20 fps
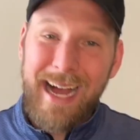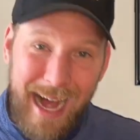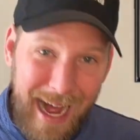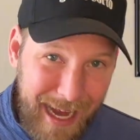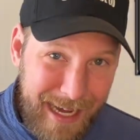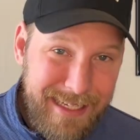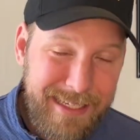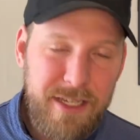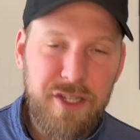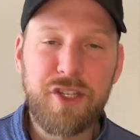
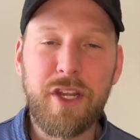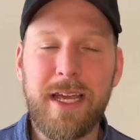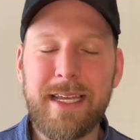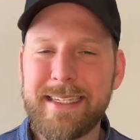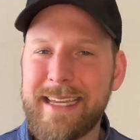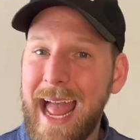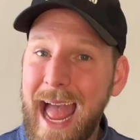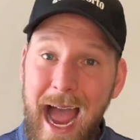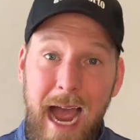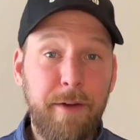I suggest
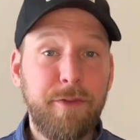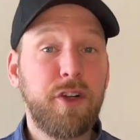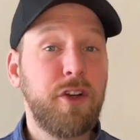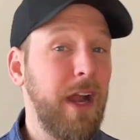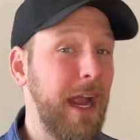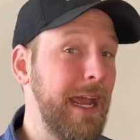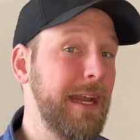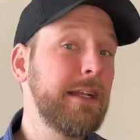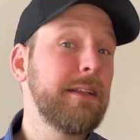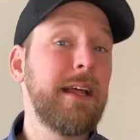after
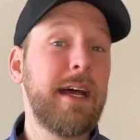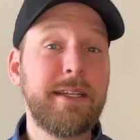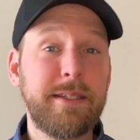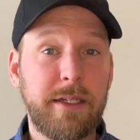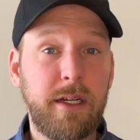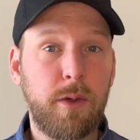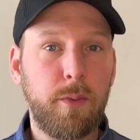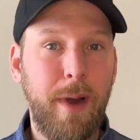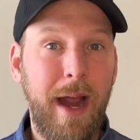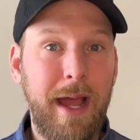analyzing
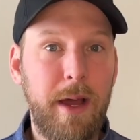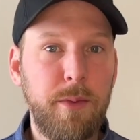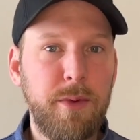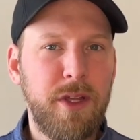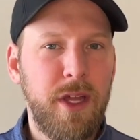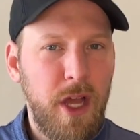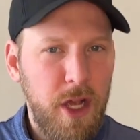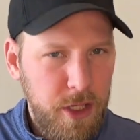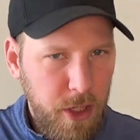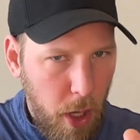a round,
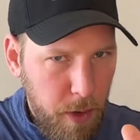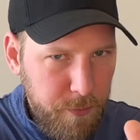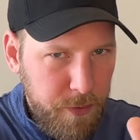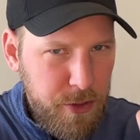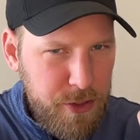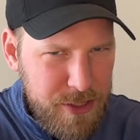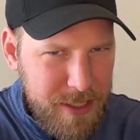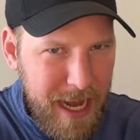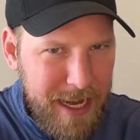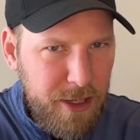
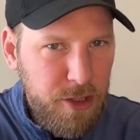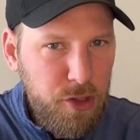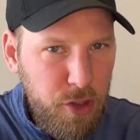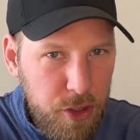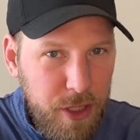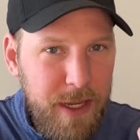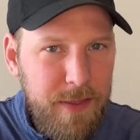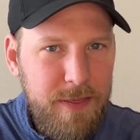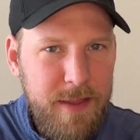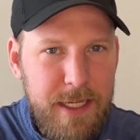golfers take a
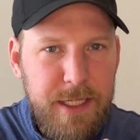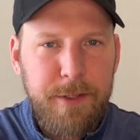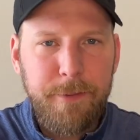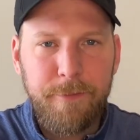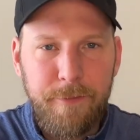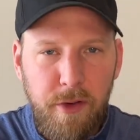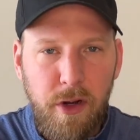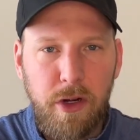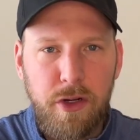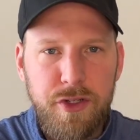look at this
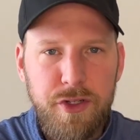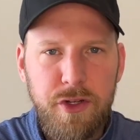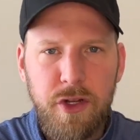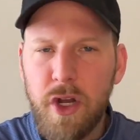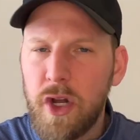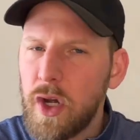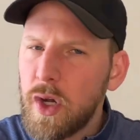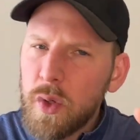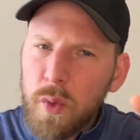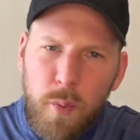first.
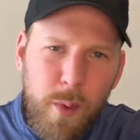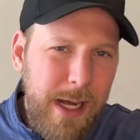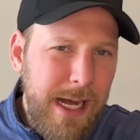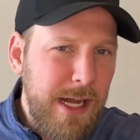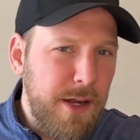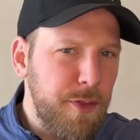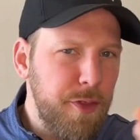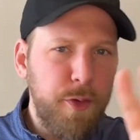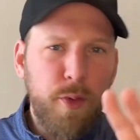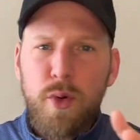Read
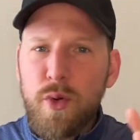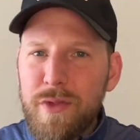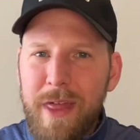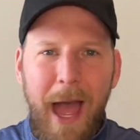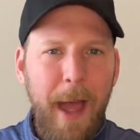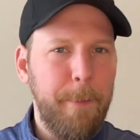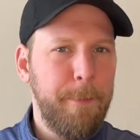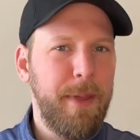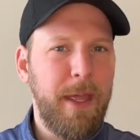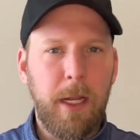through
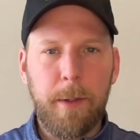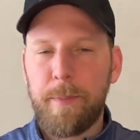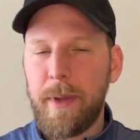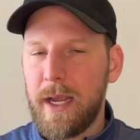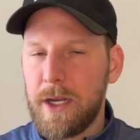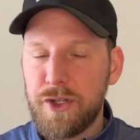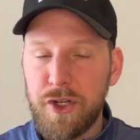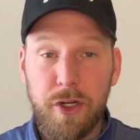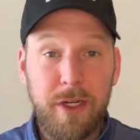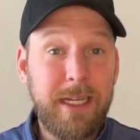that big
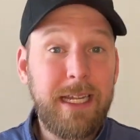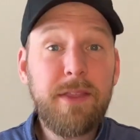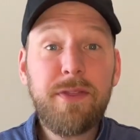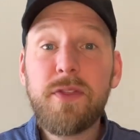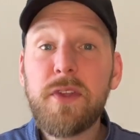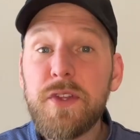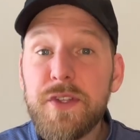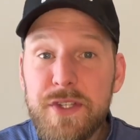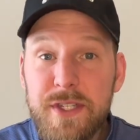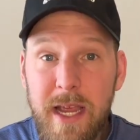picture, get the
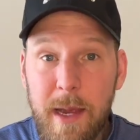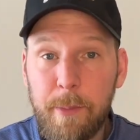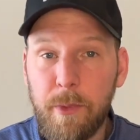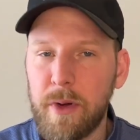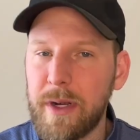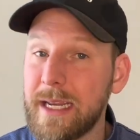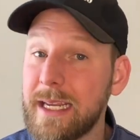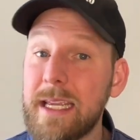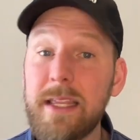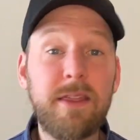summary,
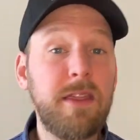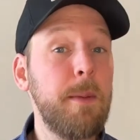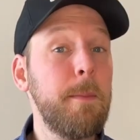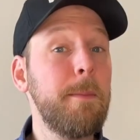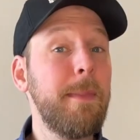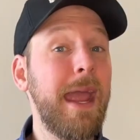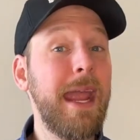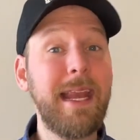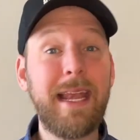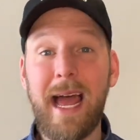get the
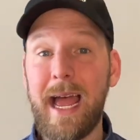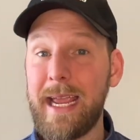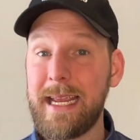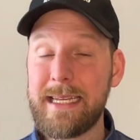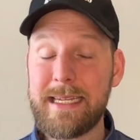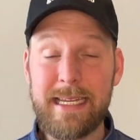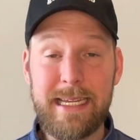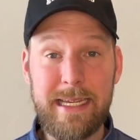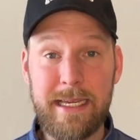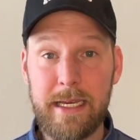main
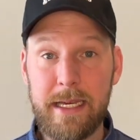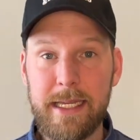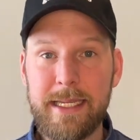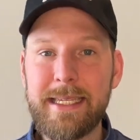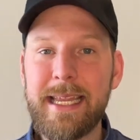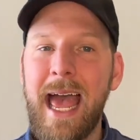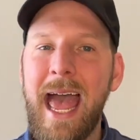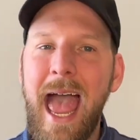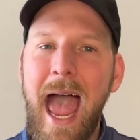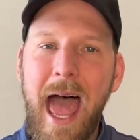ideas,
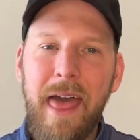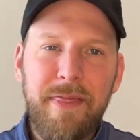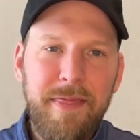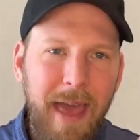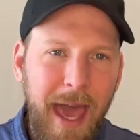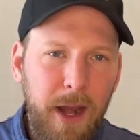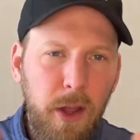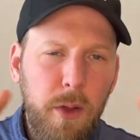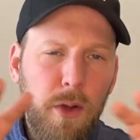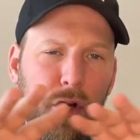and
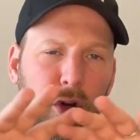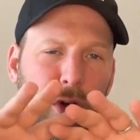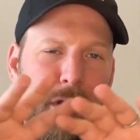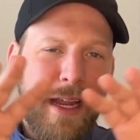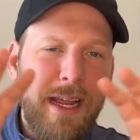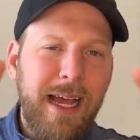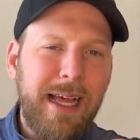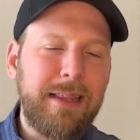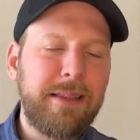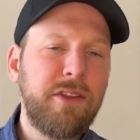that'll
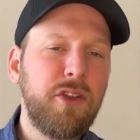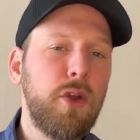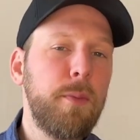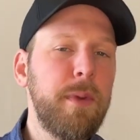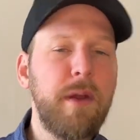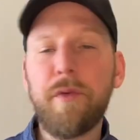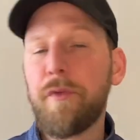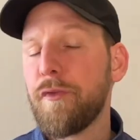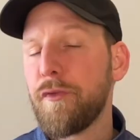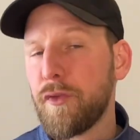create a little bit
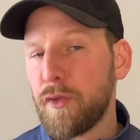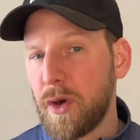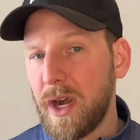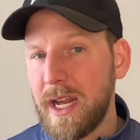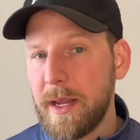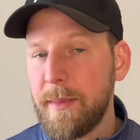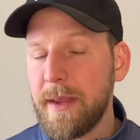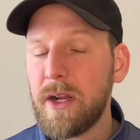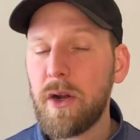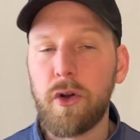of
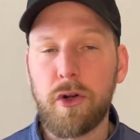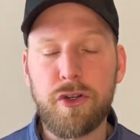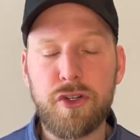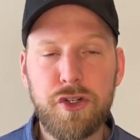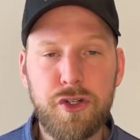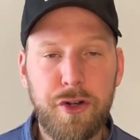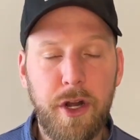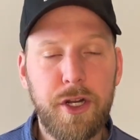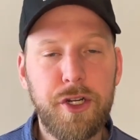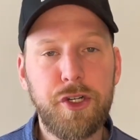framing or
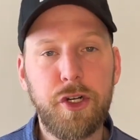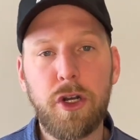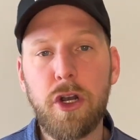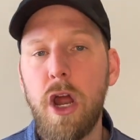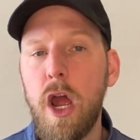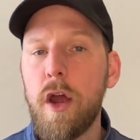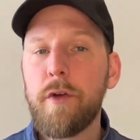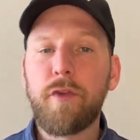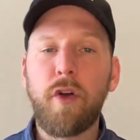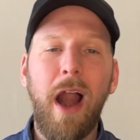structure
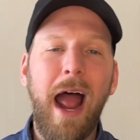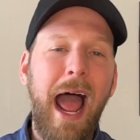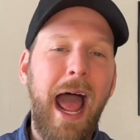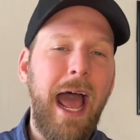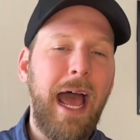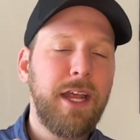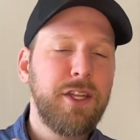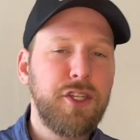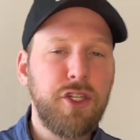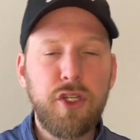for
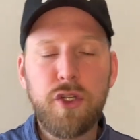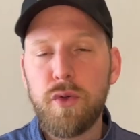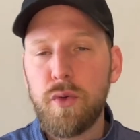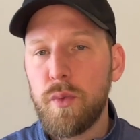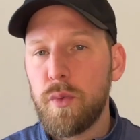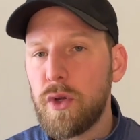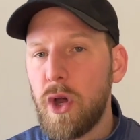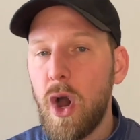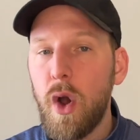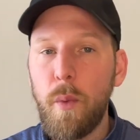as you
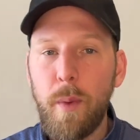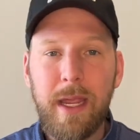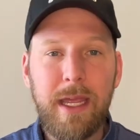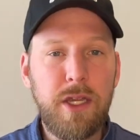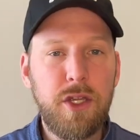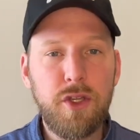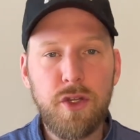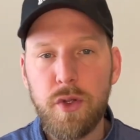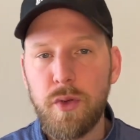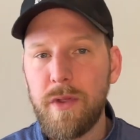go
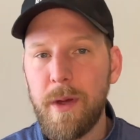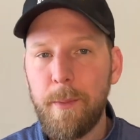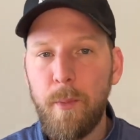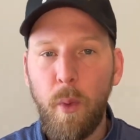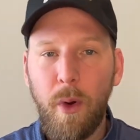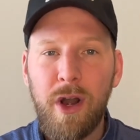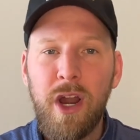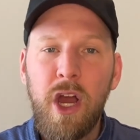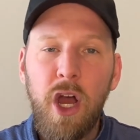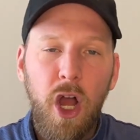into the
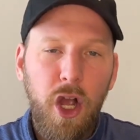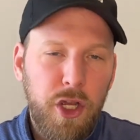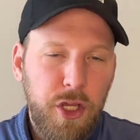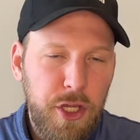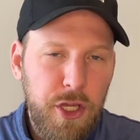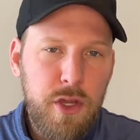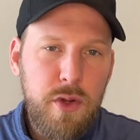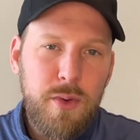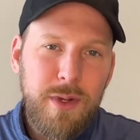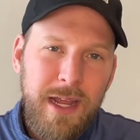more
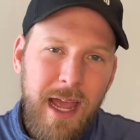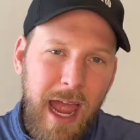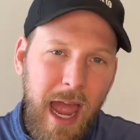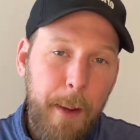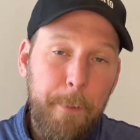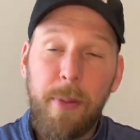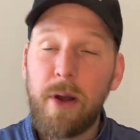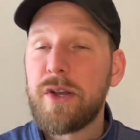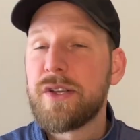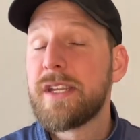acute and
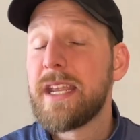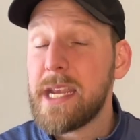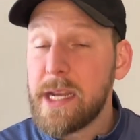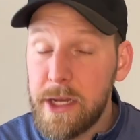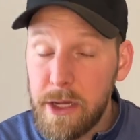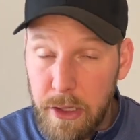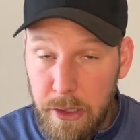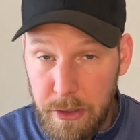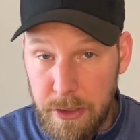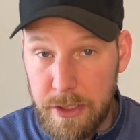particular